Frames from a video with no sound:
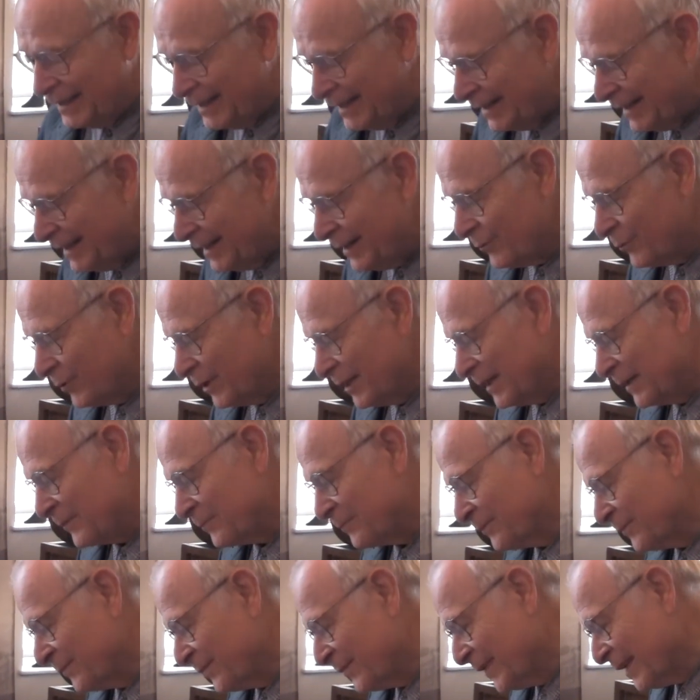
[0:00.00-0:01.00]

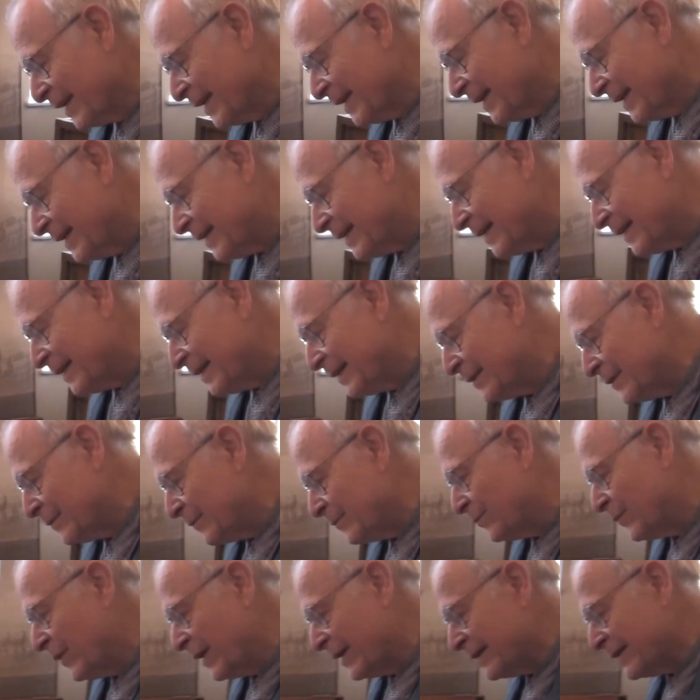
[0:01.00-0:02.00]
Anyway,
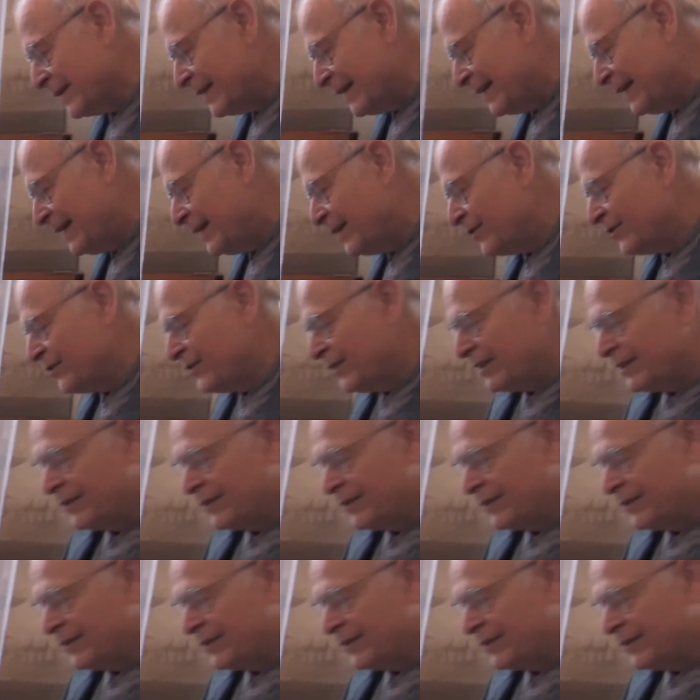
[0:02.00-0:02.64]
but here's the